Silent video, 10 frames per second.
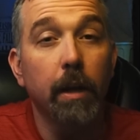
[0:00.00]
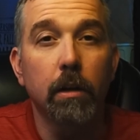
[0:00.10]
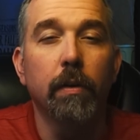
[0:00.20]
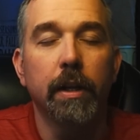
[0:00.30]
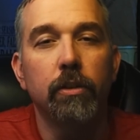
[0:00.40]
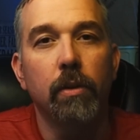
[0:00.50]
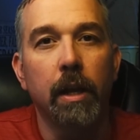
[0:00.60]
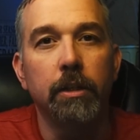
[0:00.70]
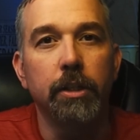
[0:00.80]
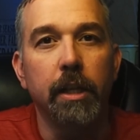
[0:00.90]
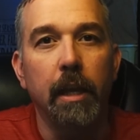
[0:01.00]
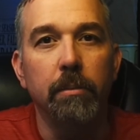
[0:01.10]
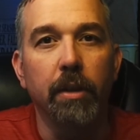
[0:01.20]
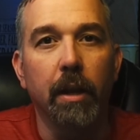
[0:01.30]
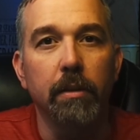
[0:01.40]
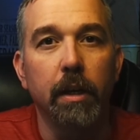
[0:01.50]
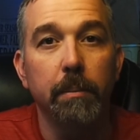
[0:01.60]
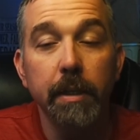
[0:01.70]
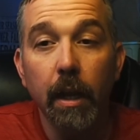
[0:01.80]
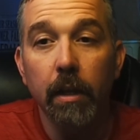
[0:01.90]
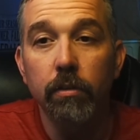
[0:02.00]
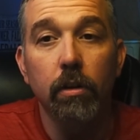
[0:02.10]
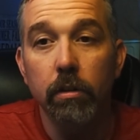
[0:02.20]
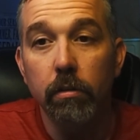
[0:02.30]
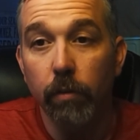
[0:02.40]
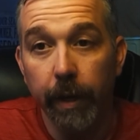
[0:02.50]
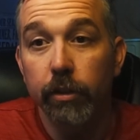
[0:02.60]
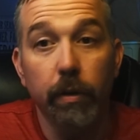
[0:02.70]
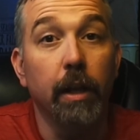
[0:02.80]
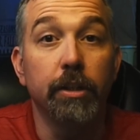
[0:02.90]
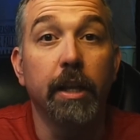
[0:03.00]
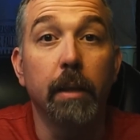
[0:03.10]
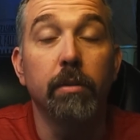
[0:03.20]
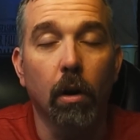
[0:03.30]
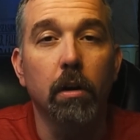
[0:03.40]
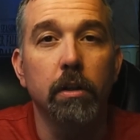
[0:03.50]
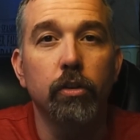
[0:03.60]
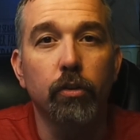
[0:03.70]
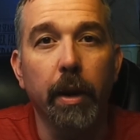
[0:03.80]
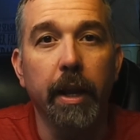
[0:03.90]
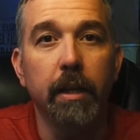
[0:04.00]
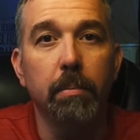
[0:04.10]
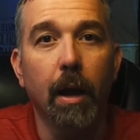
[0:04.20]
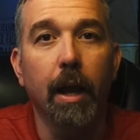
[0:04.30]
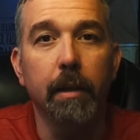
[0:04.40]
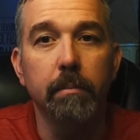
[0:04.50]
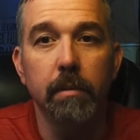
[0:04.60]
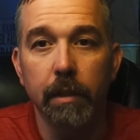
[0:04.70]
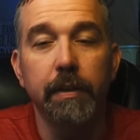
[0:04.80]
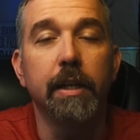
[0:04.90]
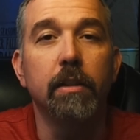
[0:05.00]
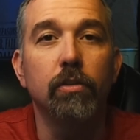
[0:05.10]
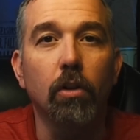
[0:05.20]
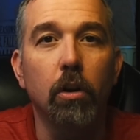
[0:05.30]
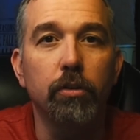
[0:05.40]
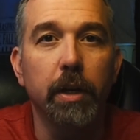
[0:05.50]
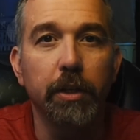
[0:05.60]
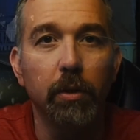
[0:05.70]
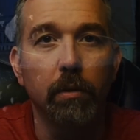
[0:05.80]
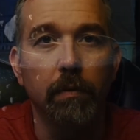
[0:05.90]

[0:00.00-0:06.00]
better grand strategy games out there because there are grand strategy games that aren't constrained by living in the Star Trek